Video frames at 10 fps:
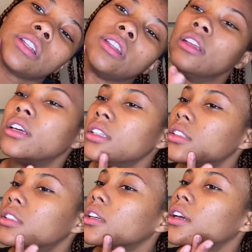
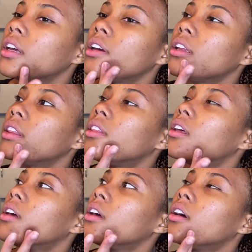This and
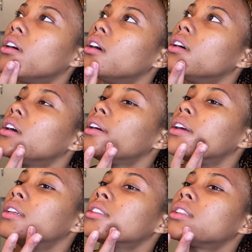the
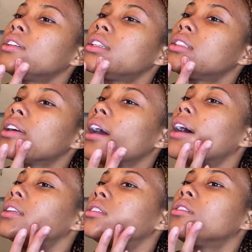salicylic
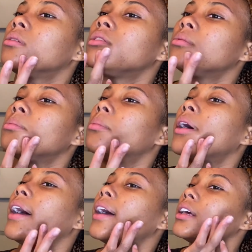acid
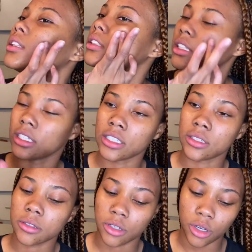Mass
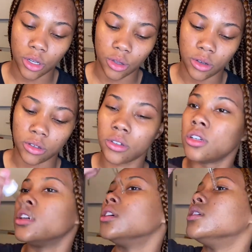is new
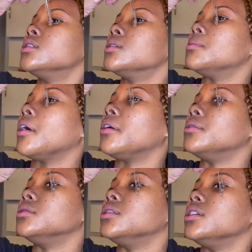to my
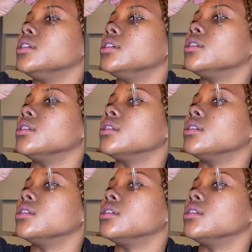routine.